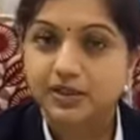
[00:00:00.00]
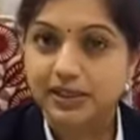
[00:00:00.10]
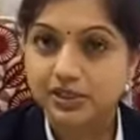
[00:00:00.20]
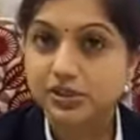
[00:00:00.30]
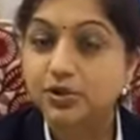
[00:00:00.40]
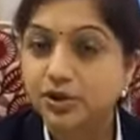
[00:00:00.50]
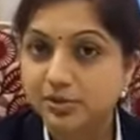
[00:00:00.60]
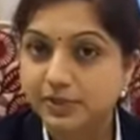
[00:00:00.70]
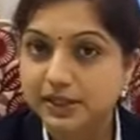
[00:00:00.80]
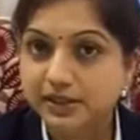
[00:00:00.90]
that is going to
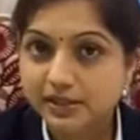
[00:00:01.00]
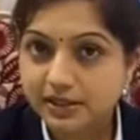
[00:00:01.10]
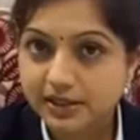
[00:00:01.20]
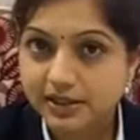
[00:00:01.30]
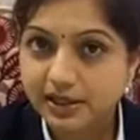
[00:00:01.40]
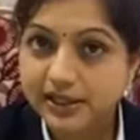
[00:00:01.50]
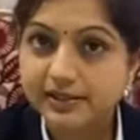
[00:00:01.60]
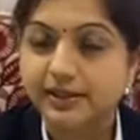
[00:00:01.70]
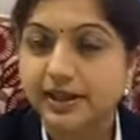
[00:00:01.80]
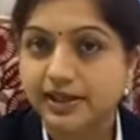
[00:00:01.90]
be inserted in
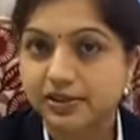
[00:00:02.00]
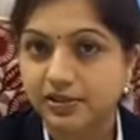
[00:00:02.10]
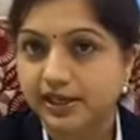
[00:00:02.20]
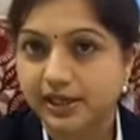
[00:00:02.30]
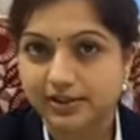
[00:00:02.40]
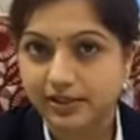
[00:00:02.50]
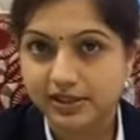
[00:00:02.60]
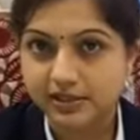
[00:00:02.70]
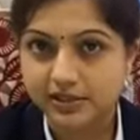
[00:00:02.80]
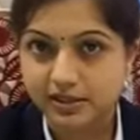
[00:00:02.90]
the eye during cataract
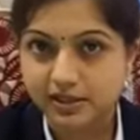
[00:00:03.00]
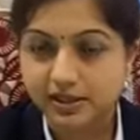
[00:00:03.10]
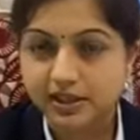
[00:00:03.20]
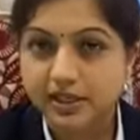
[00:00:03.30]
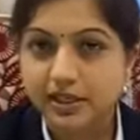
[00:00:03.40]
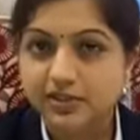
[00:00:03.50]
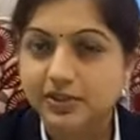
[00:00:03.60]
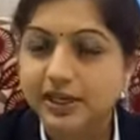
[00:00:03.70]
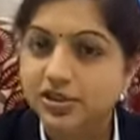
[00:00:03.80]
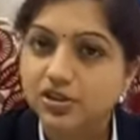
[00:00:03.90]
surgery now
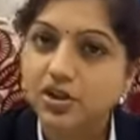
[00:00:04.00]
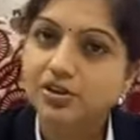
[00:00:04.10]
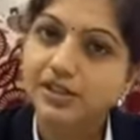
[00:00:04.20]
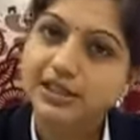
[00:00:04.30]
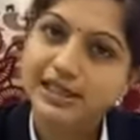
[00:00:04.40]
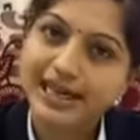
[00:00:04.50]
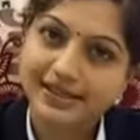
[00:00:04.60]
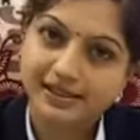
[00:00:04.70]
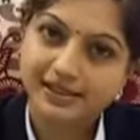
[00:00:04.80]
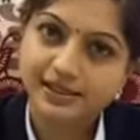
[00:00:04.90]
the intraocular
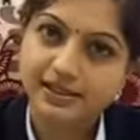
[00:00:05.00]
lens